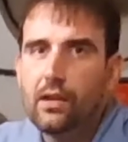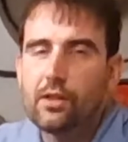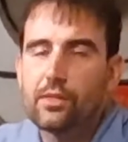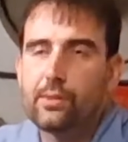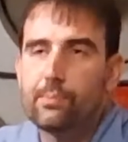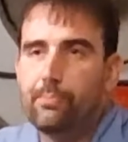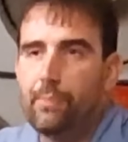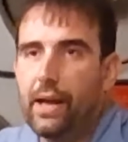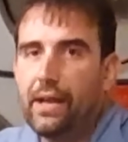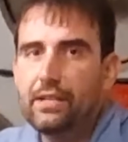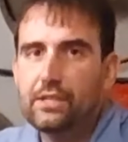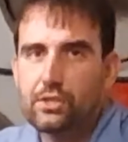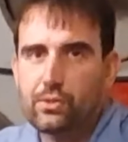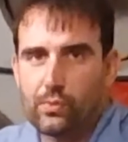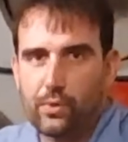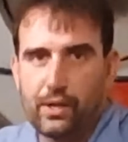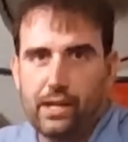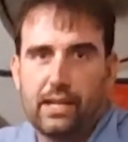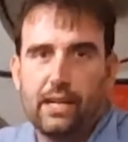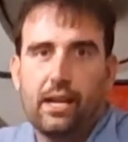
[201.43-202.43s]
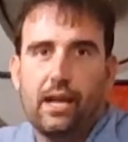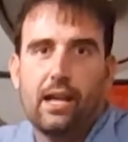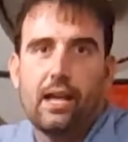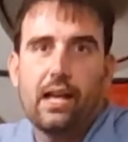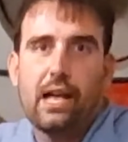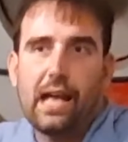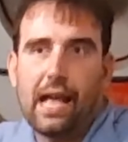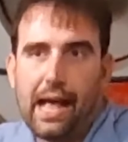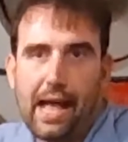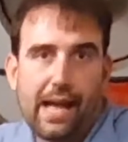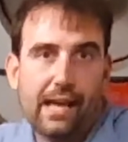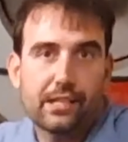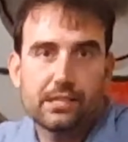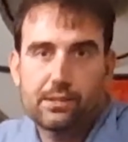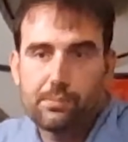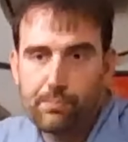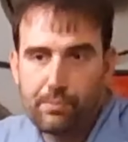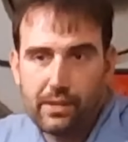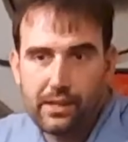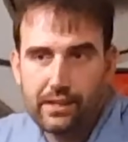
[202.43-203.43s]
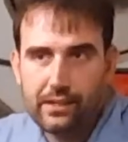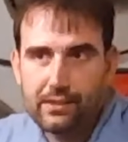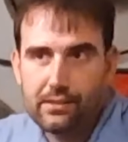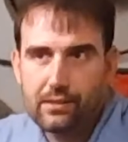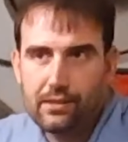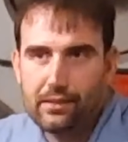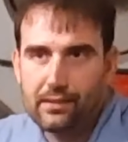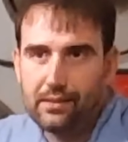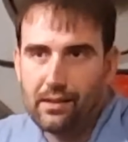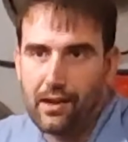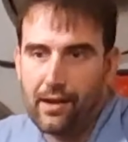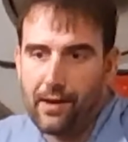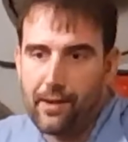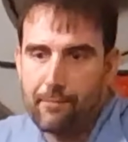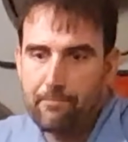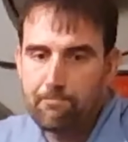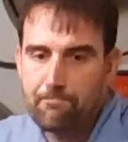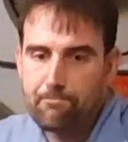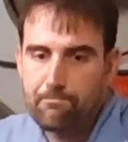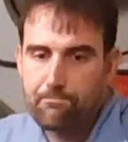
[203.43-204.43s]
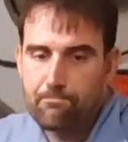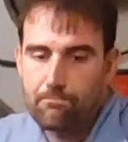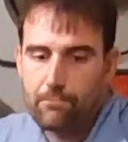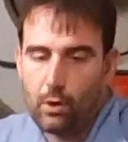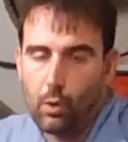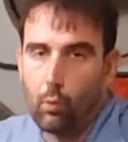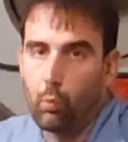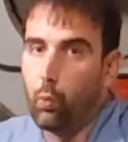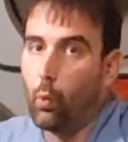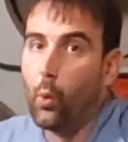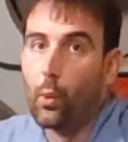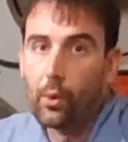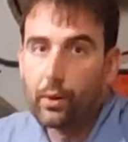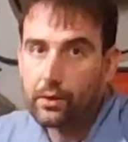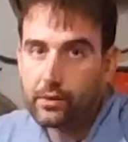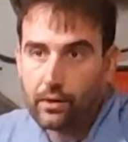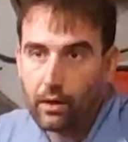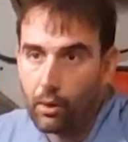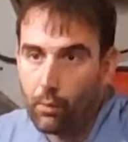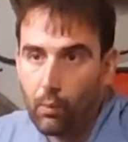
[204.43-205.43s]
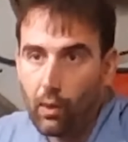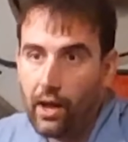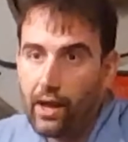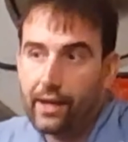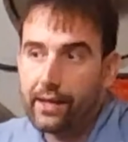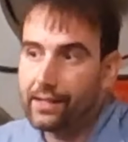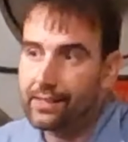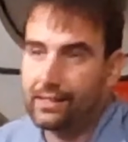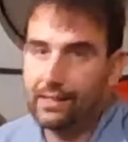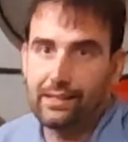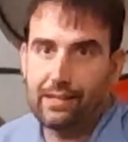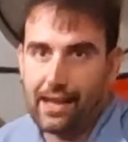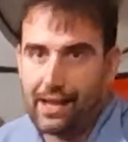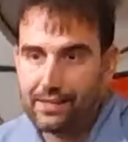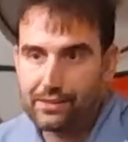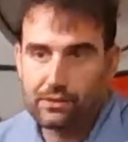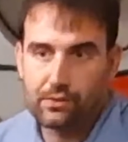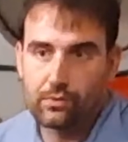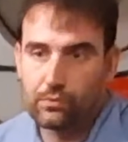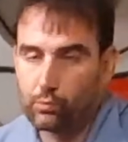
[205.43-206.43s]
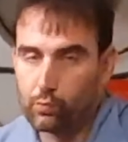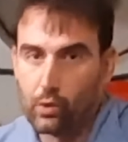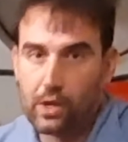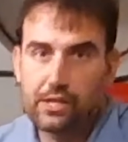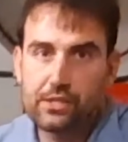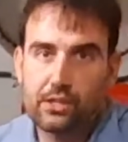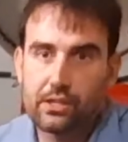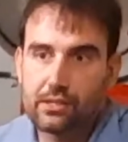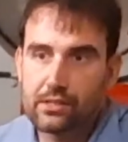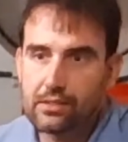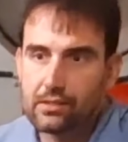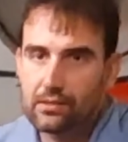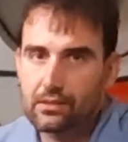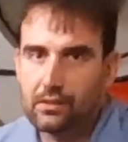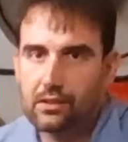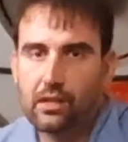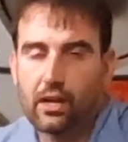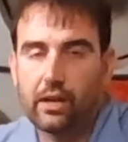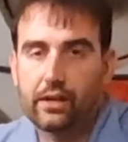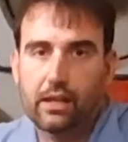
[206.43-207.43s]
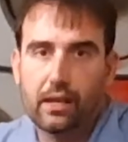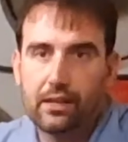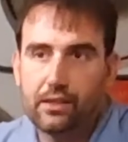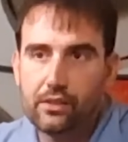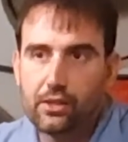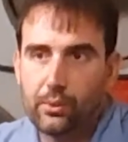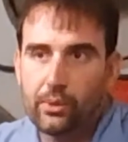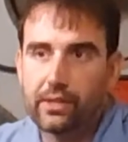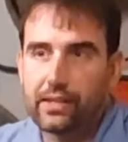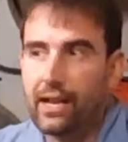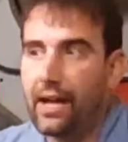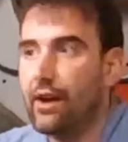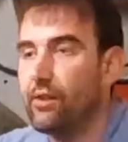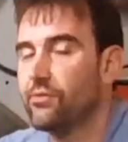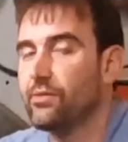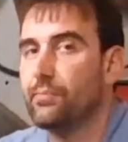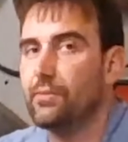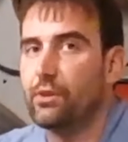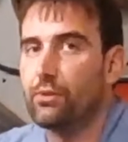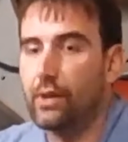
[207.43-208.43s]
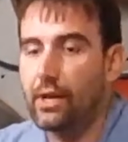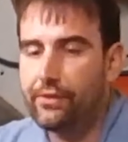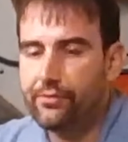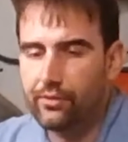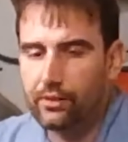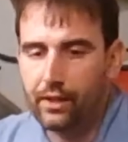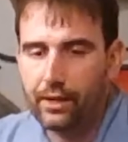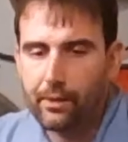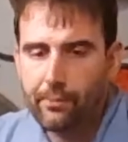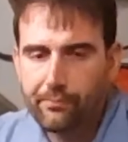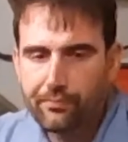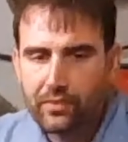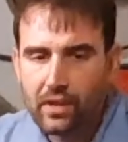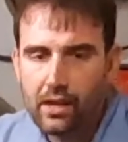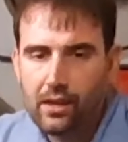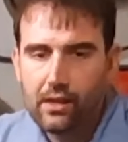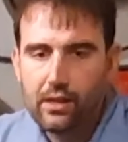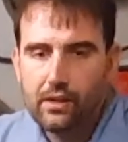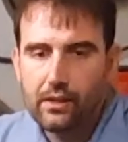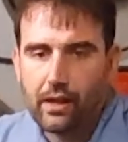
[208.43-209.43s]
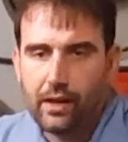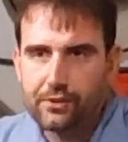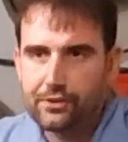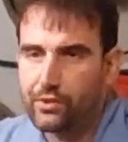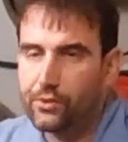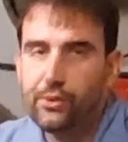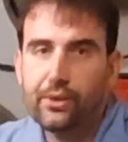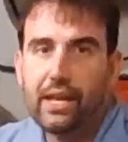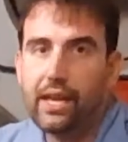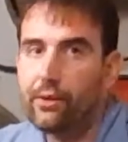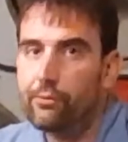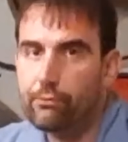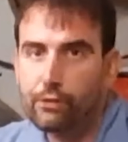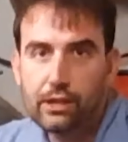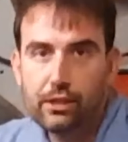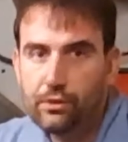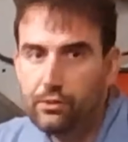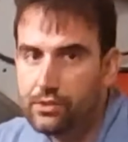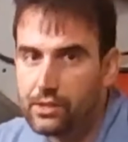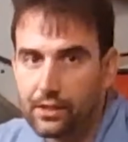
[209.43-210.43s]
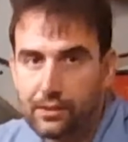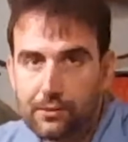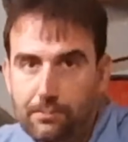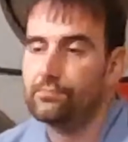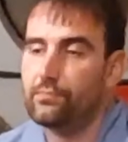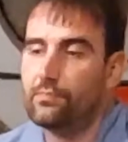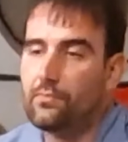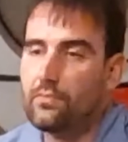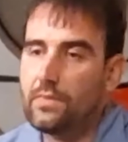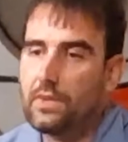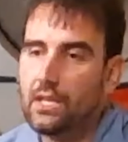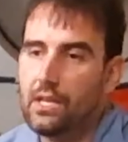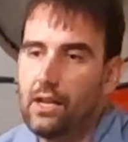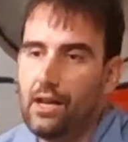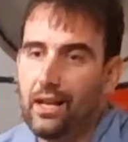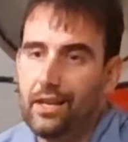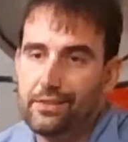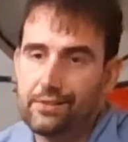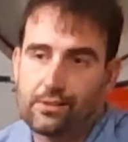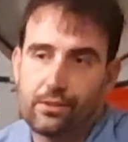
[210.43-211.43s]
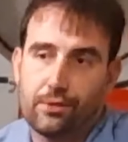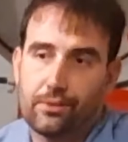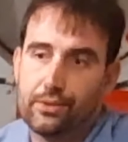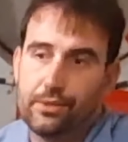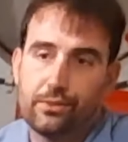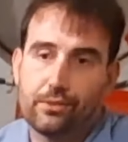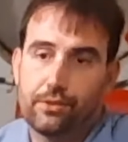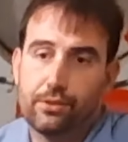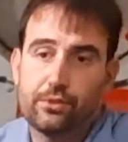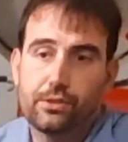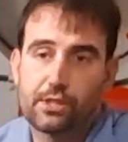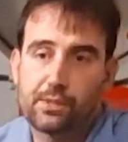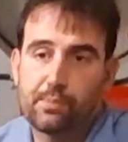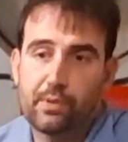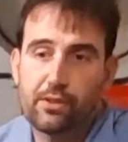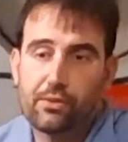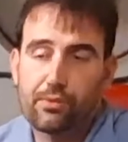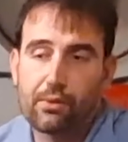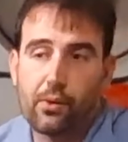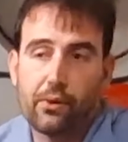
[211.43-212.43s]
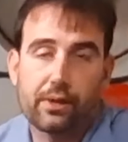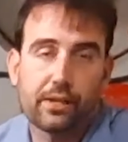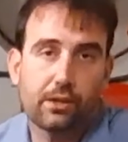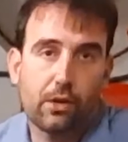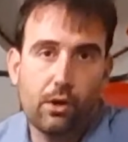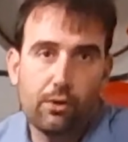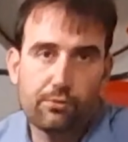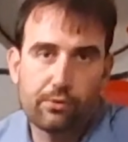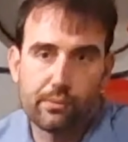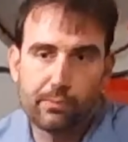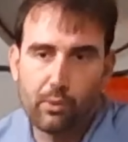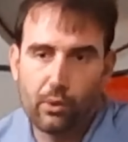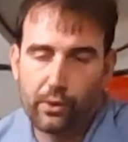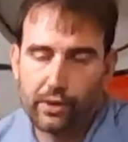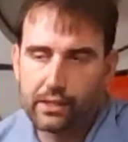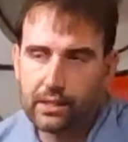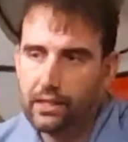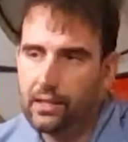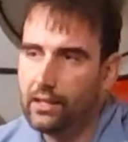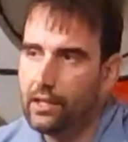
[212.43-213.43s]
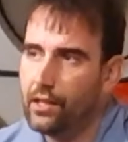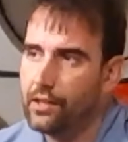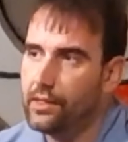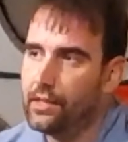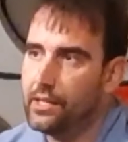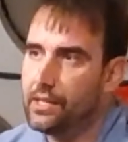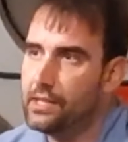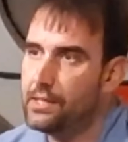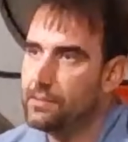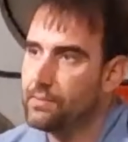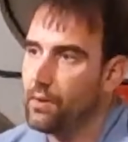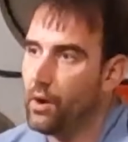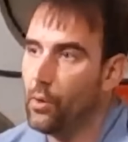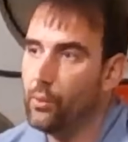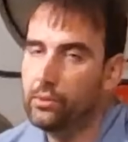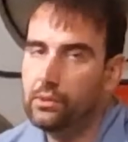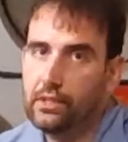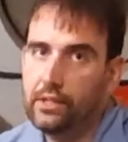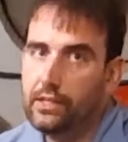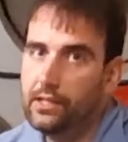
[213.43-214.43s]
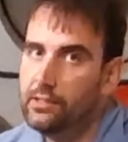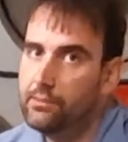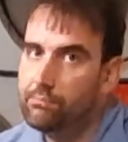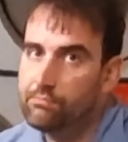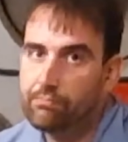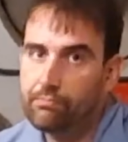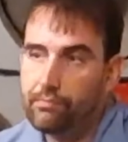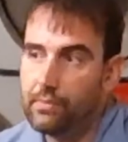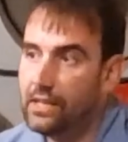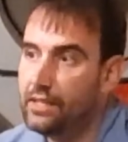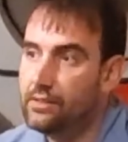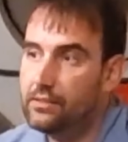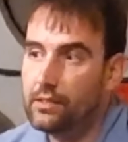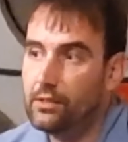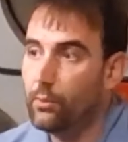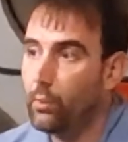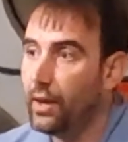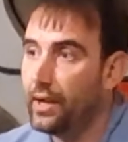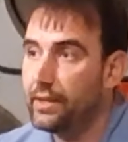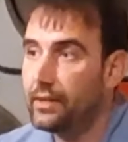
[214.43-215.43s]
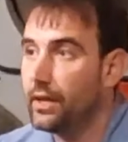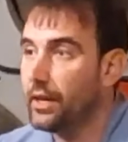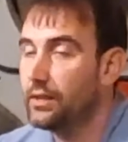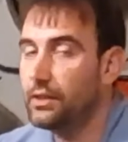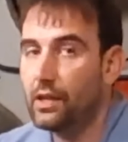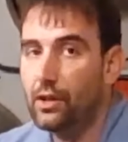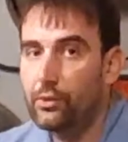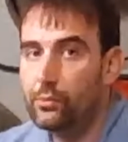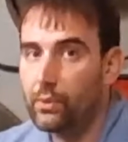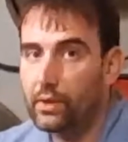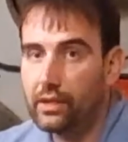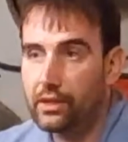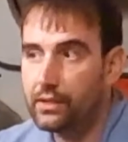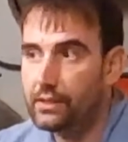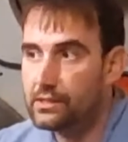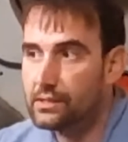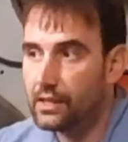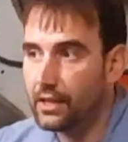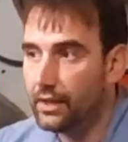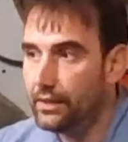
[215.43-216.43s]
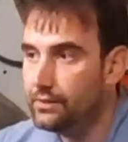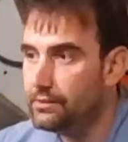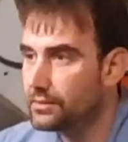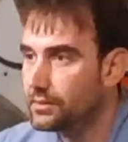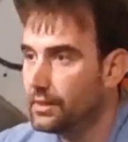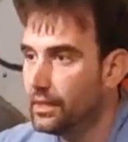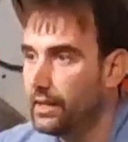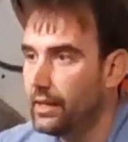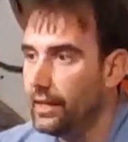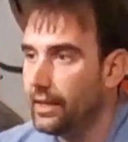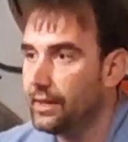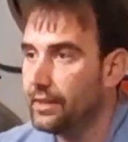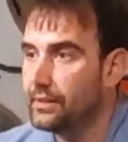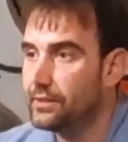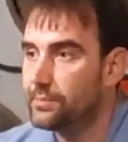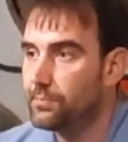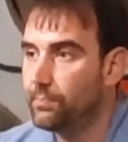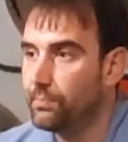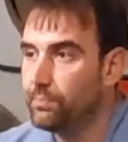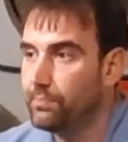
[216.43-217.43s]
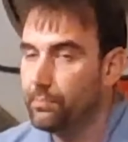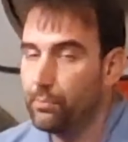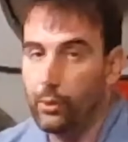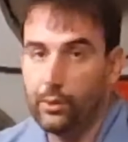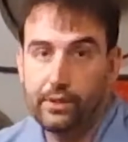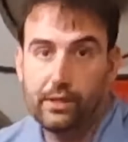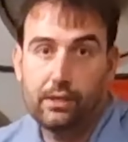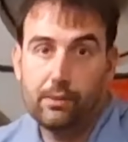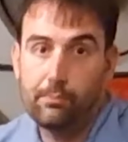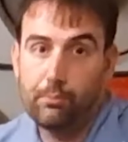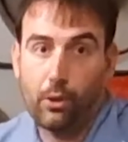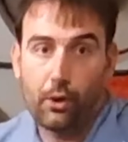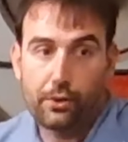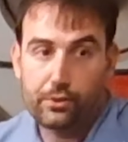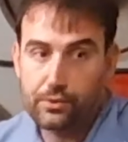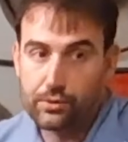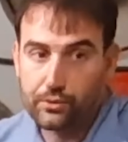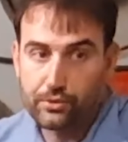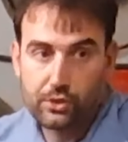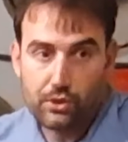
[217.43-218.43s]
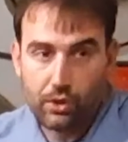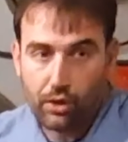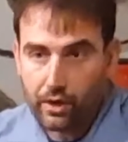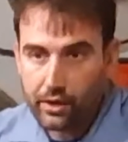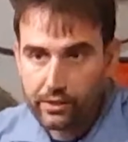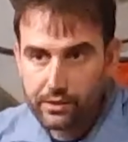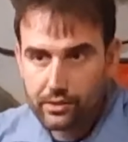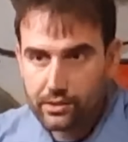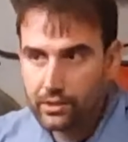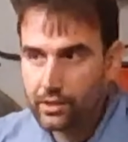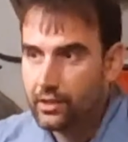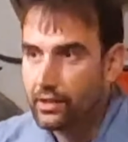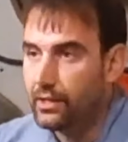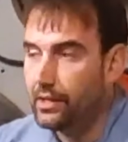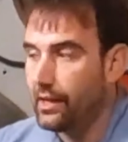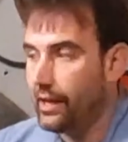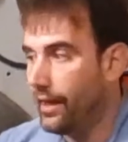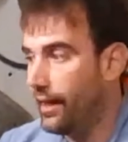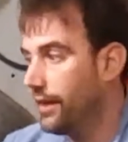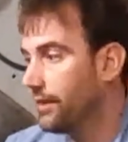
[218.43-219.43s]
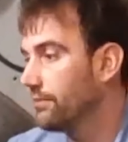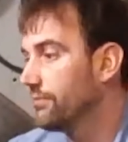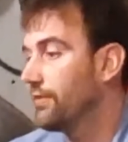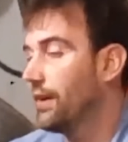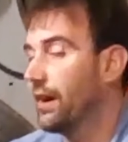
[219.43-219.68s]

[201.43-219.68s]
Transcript: the base ring has been uh, worn away. It, it has ridges cut into it now from the rifling. Uh, so you can't reuse it. Uh, so you, would just be throwing it overboard. The only easy way to unload one of these guns is put in a partial charge and